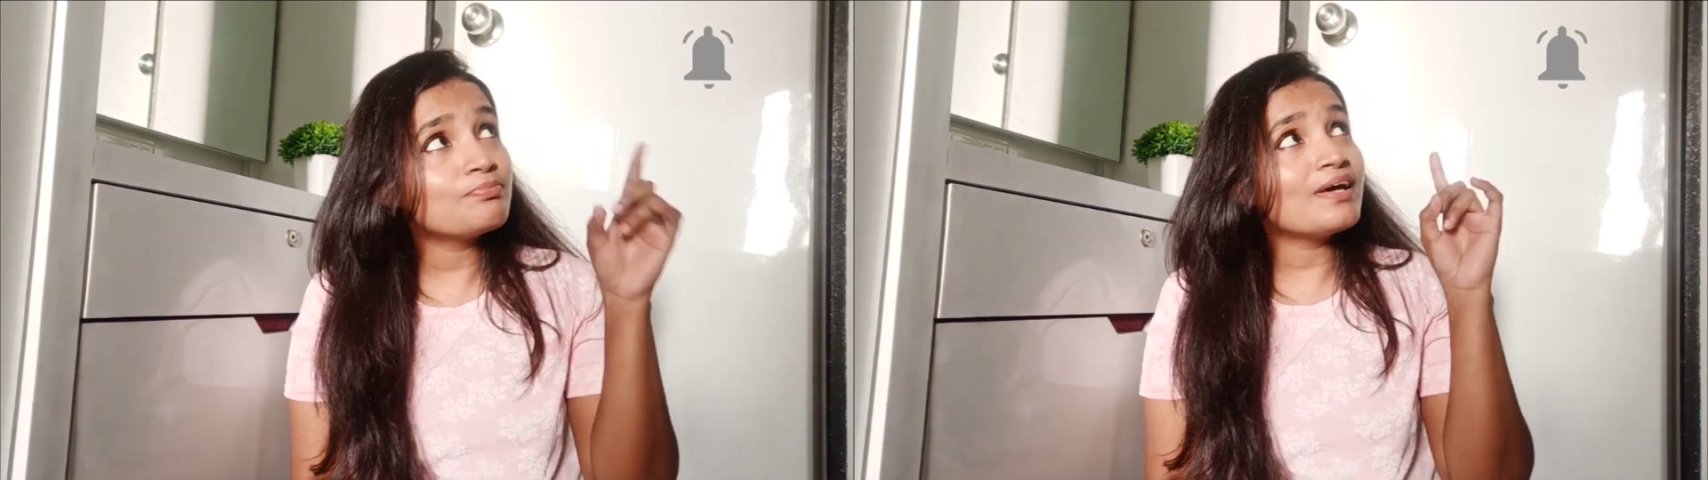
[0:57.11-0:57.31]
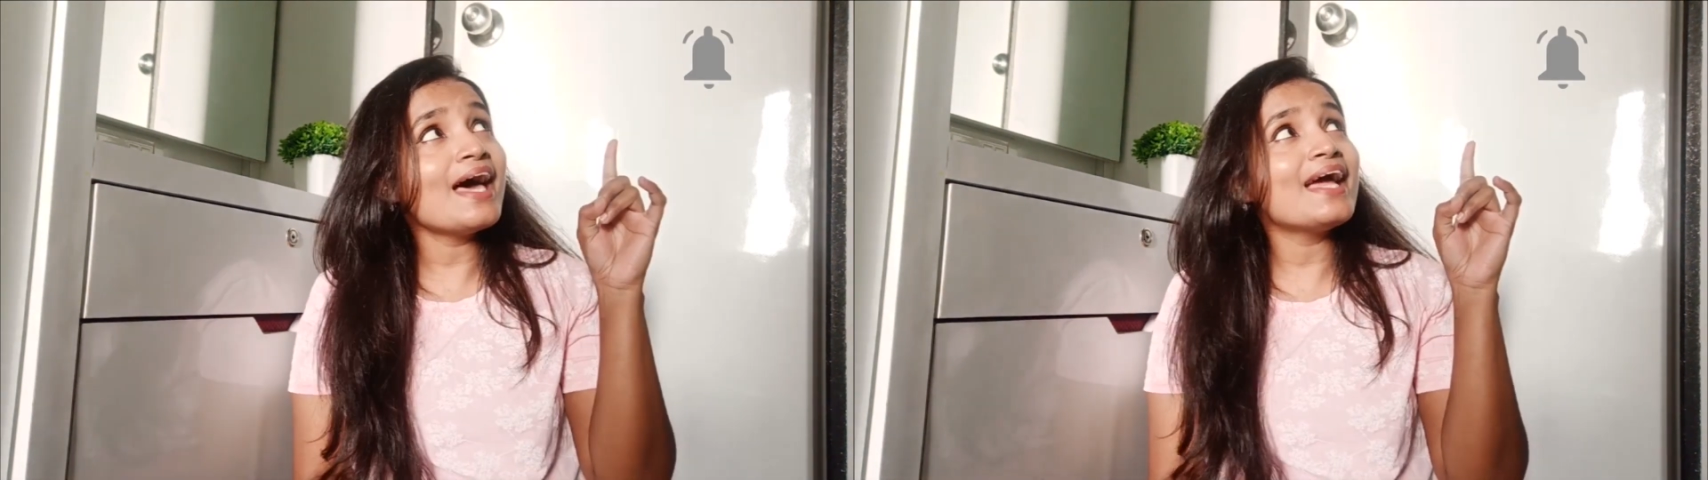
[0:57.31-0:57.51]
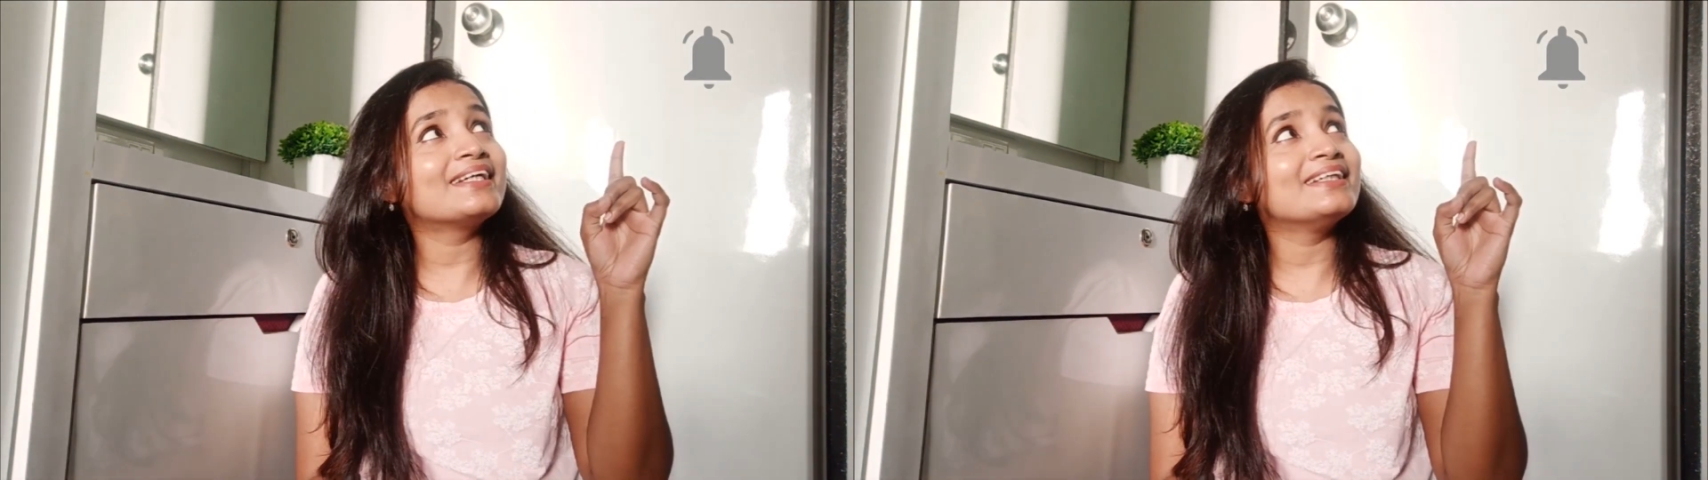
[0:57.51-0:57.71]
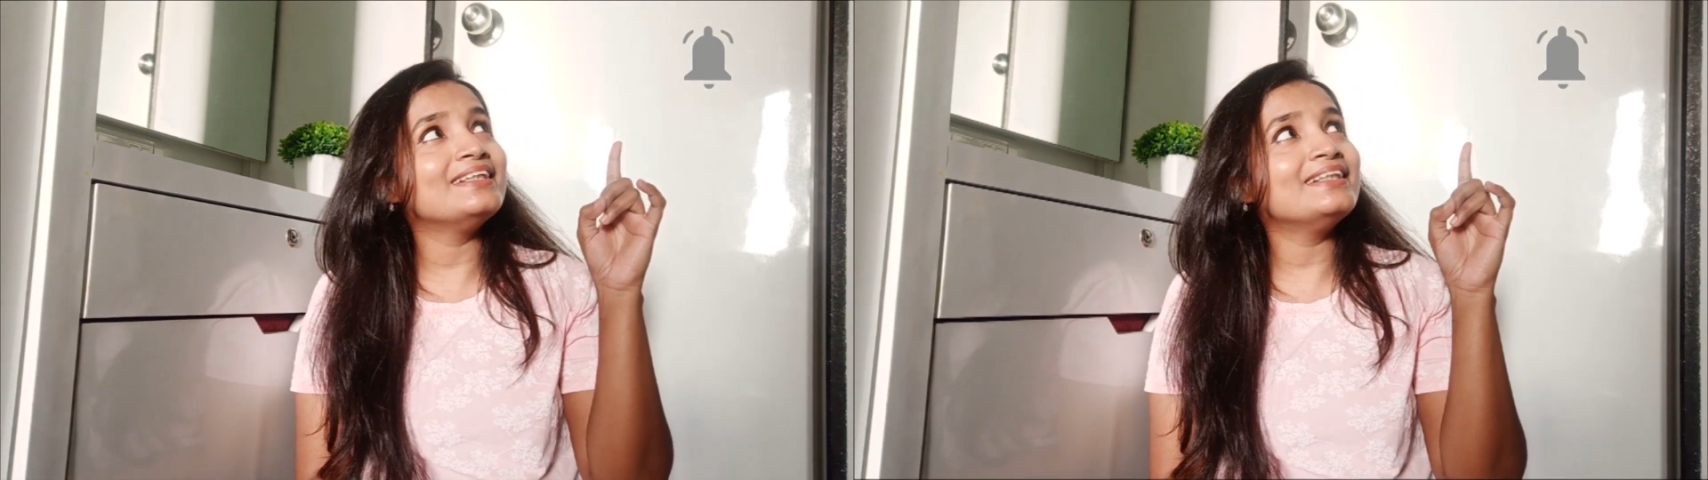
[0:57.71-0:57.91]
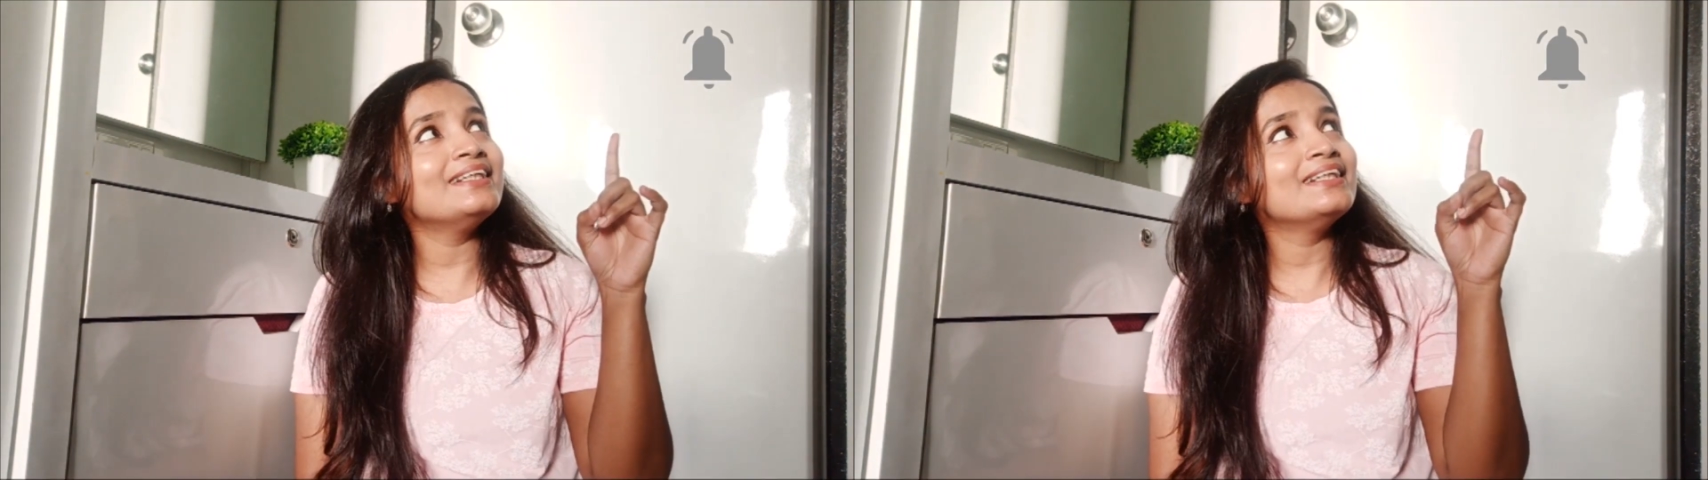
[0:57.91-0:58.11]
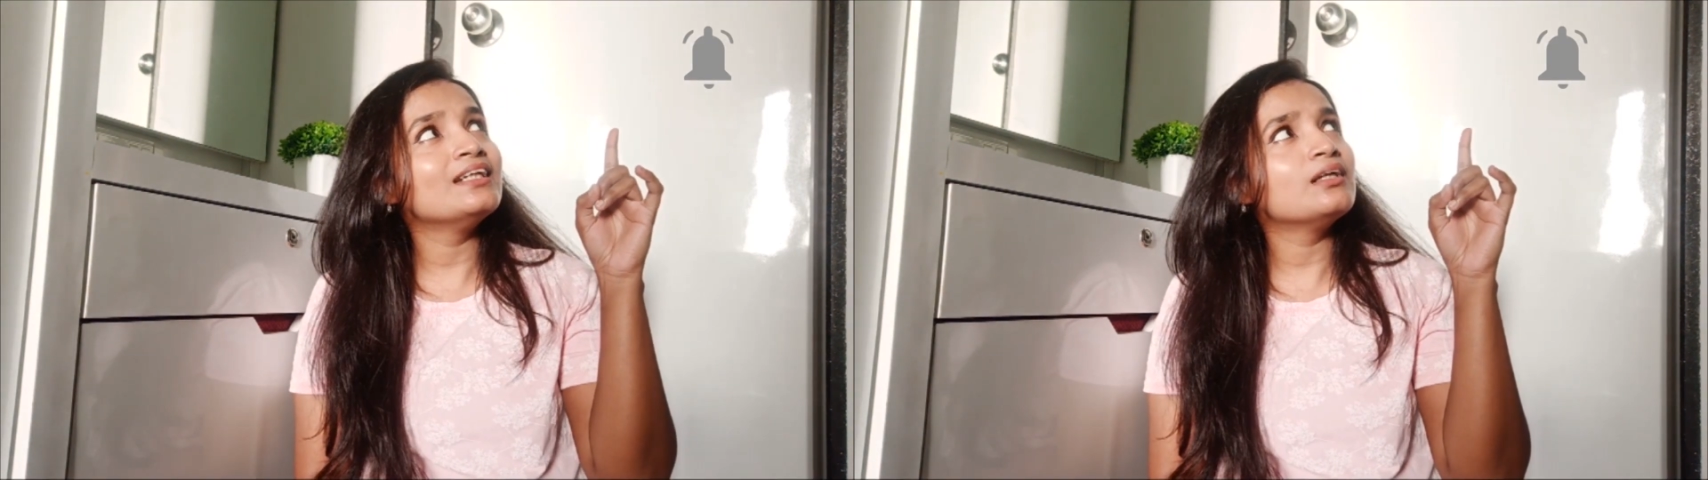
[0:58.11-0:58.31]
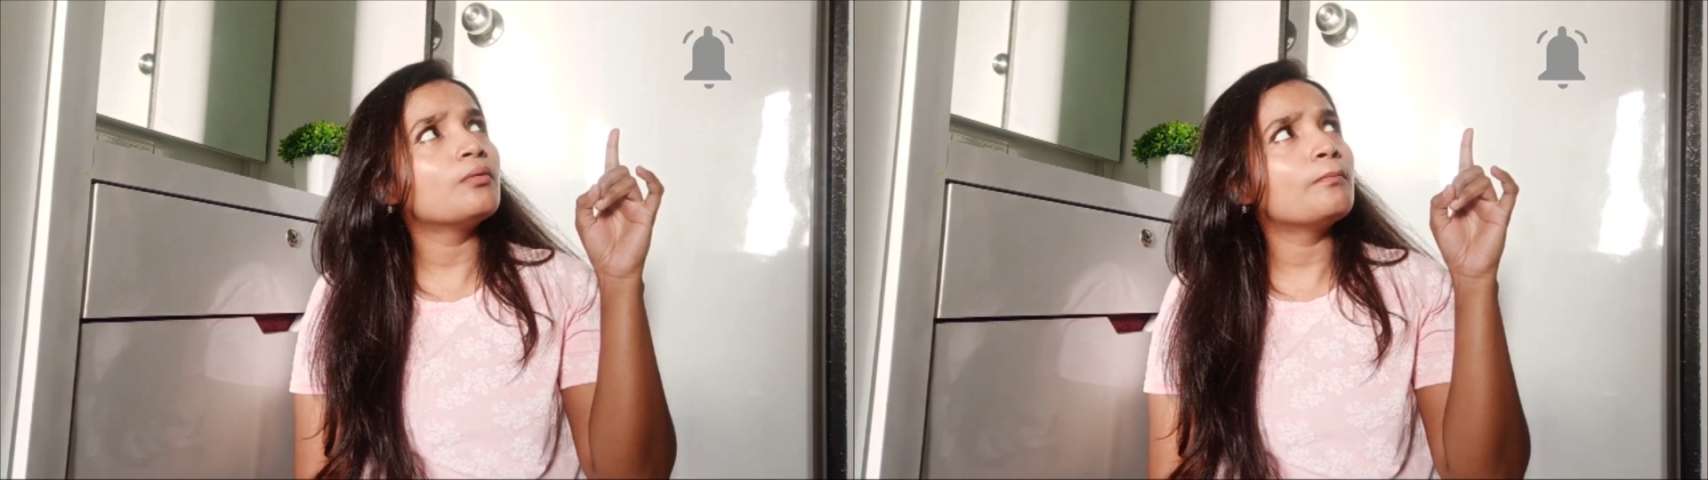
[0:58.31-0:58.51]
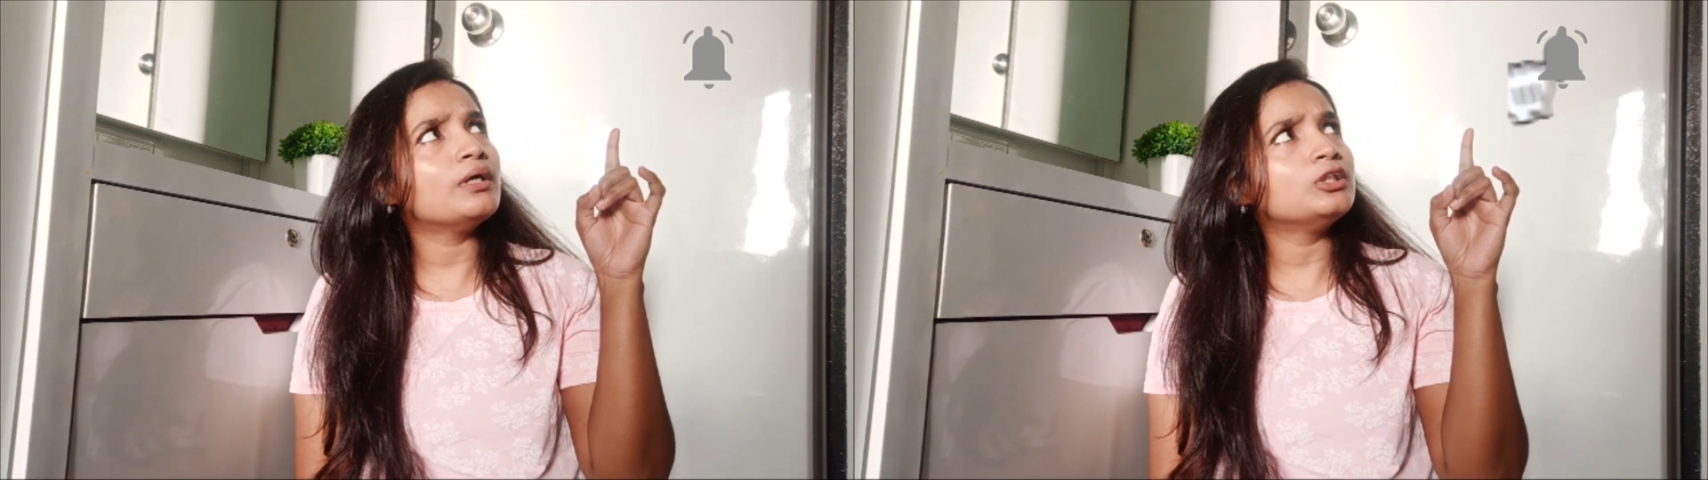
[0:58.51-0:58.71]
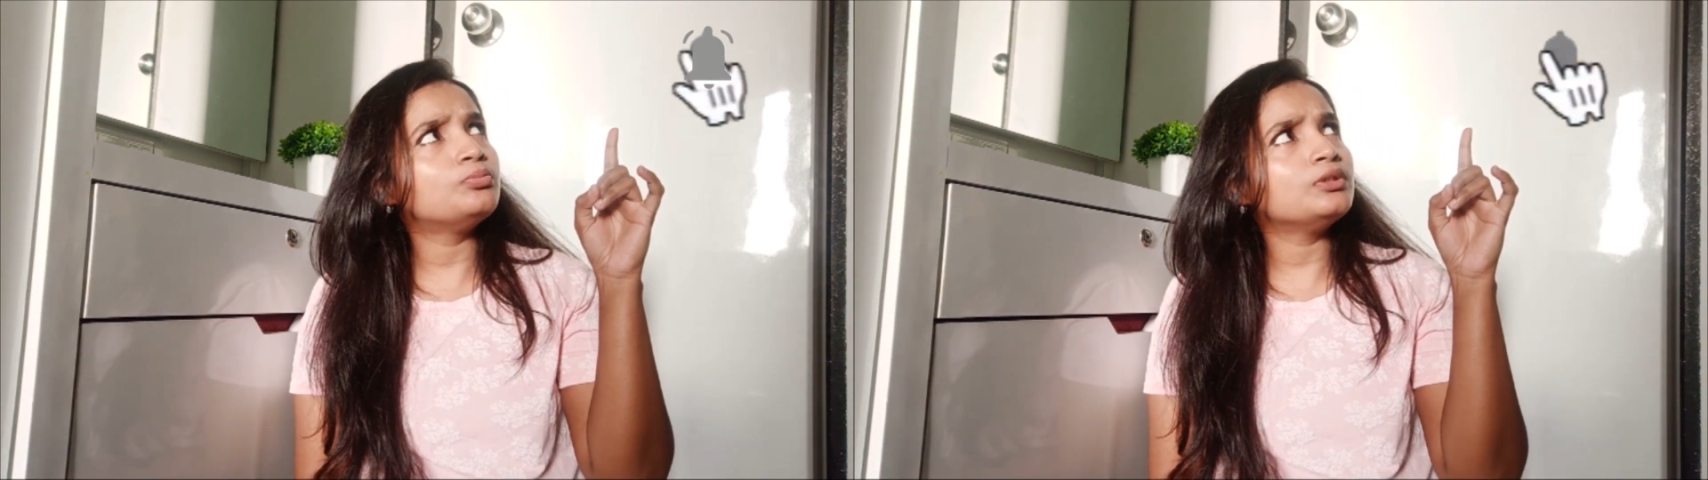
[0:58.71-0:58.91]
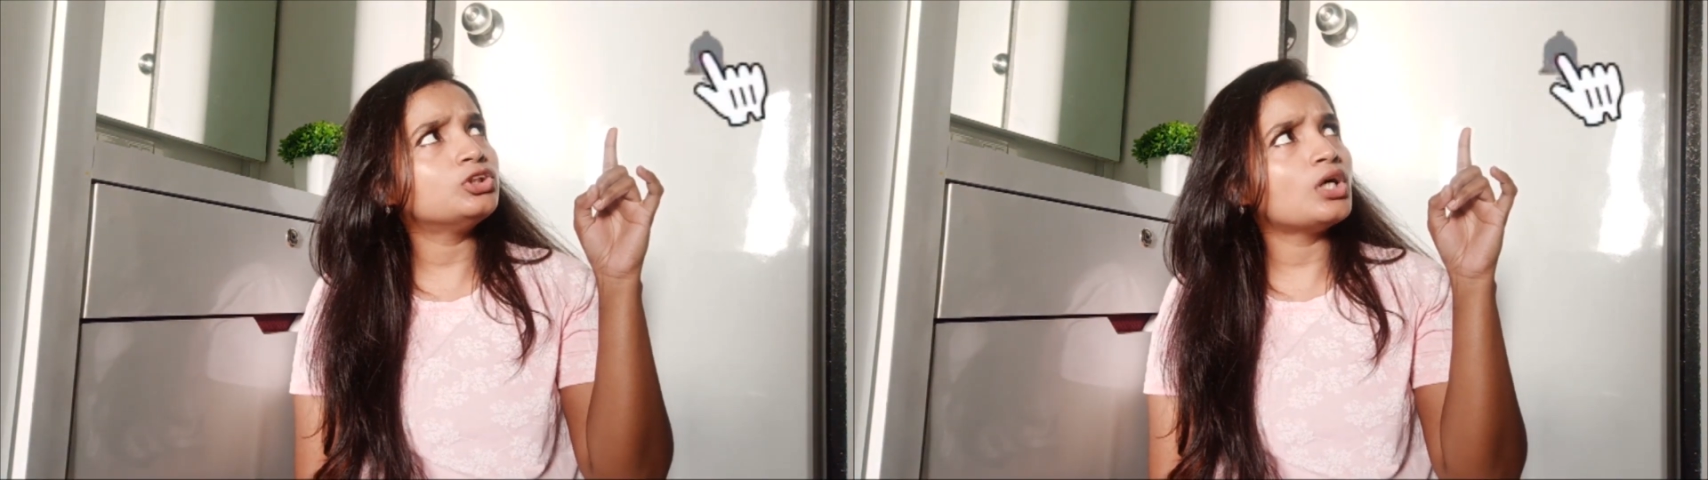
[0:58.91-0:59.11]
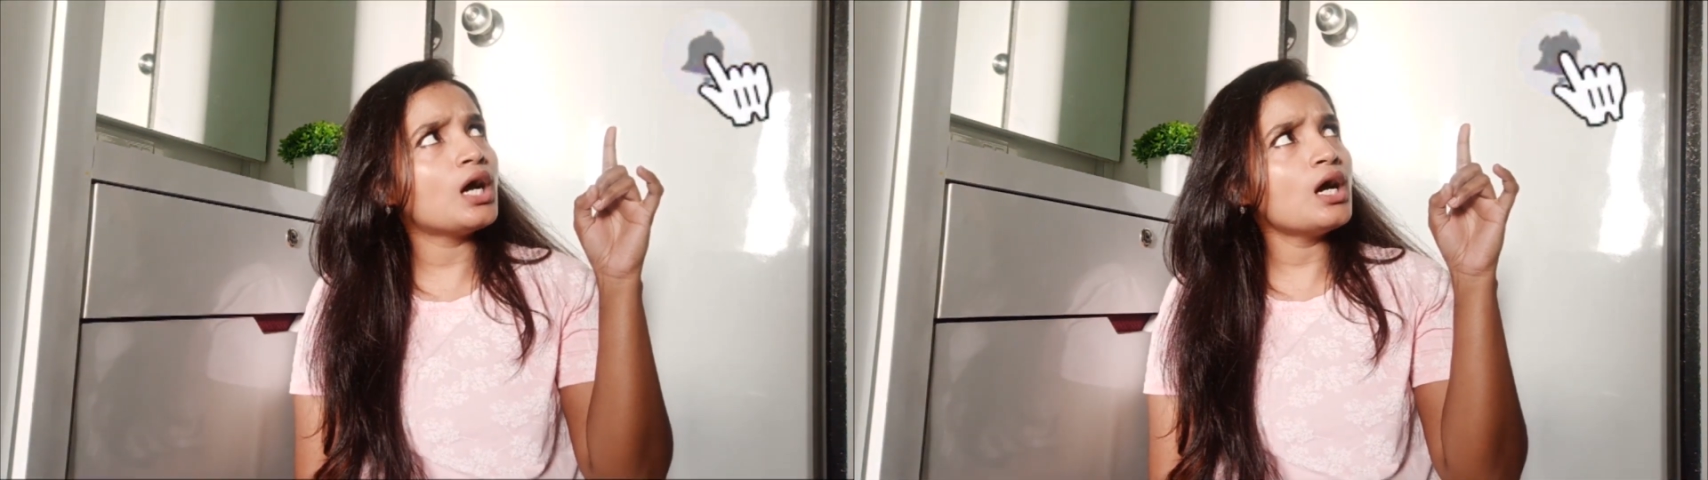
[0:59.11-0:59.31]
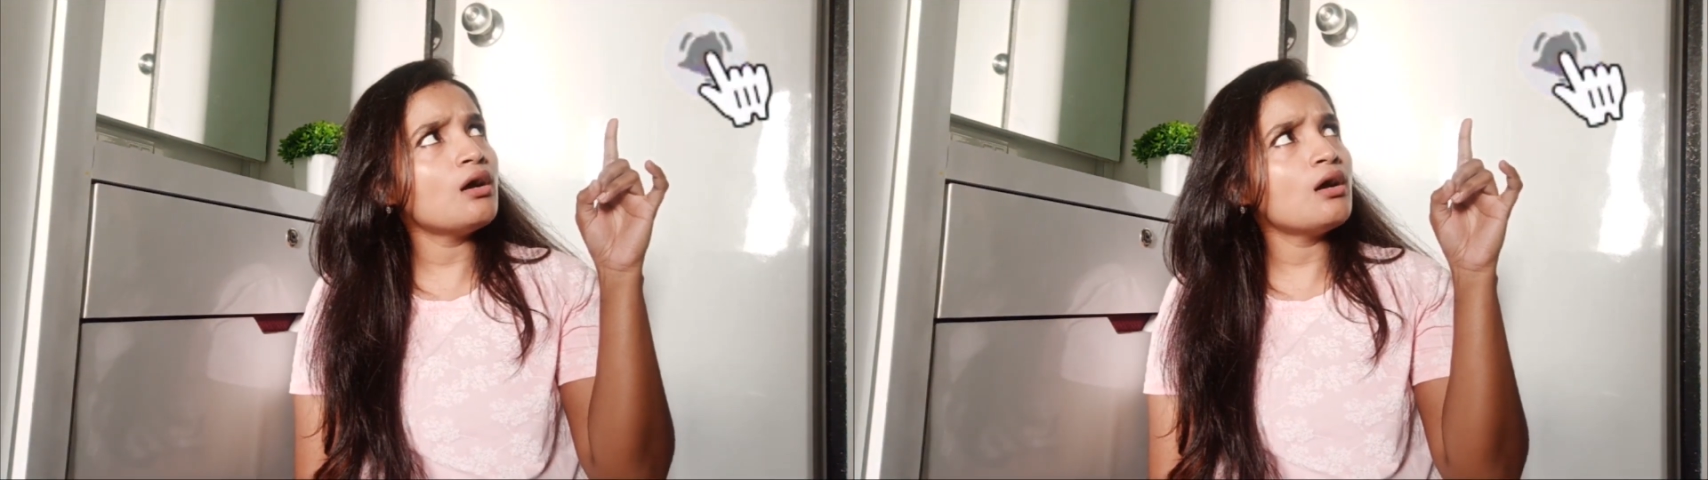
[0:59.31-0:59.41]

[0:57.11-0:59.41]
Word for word: bell icon. Bachvija.